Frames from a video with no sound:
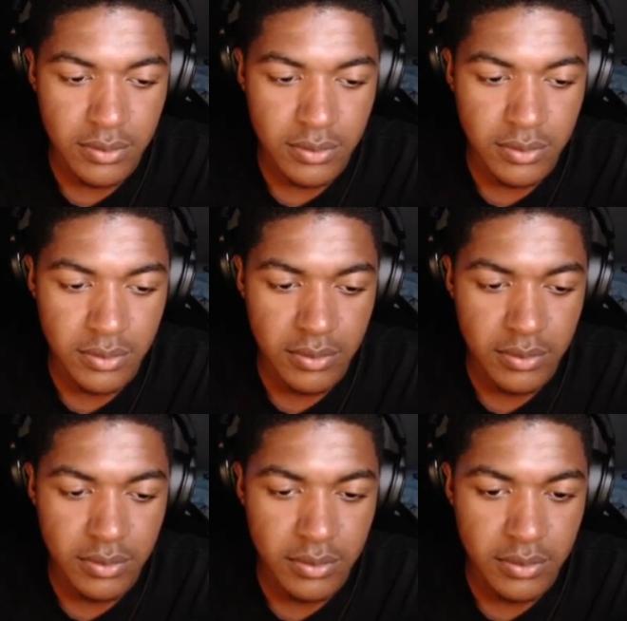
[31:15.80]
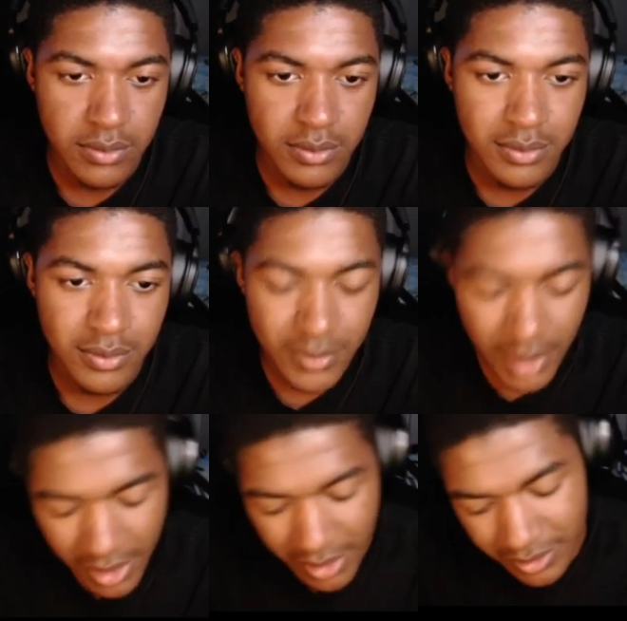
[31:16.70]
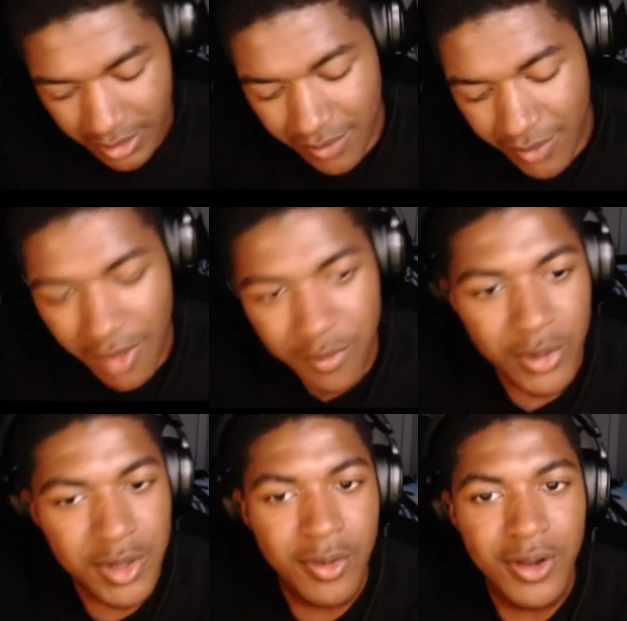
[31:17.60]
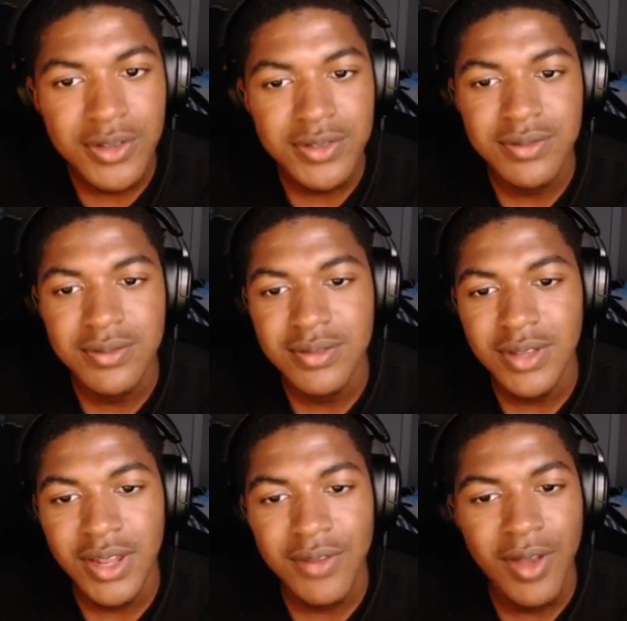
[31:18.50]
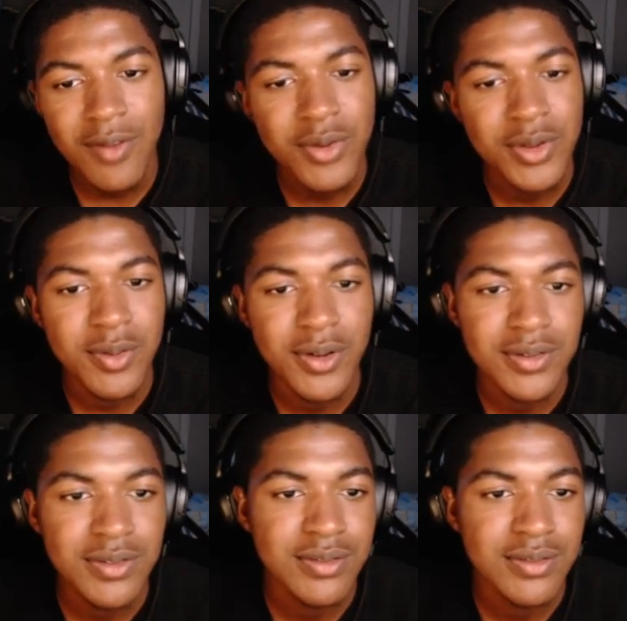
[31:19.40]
But... Did I even have Pokeballs? Did I even have Pokeballs?